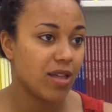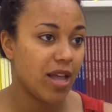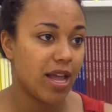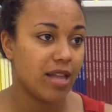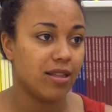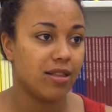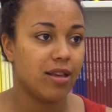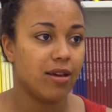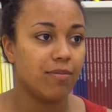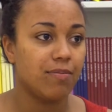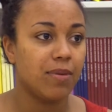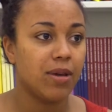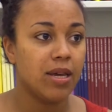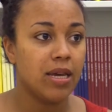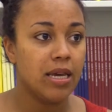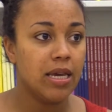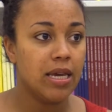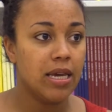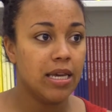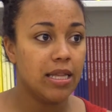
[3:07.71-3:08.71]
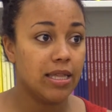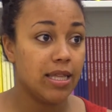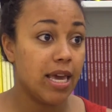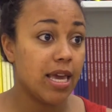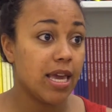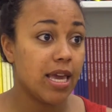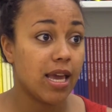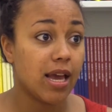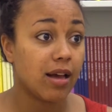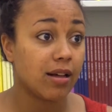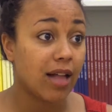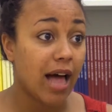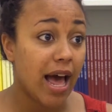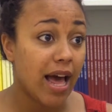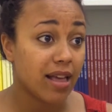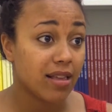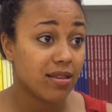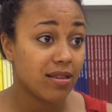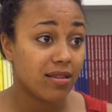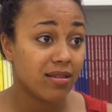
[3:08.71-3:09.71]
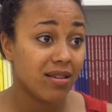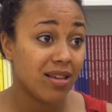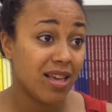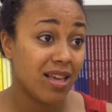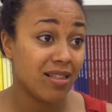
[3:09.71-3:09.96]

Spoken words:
They ended up taking a class,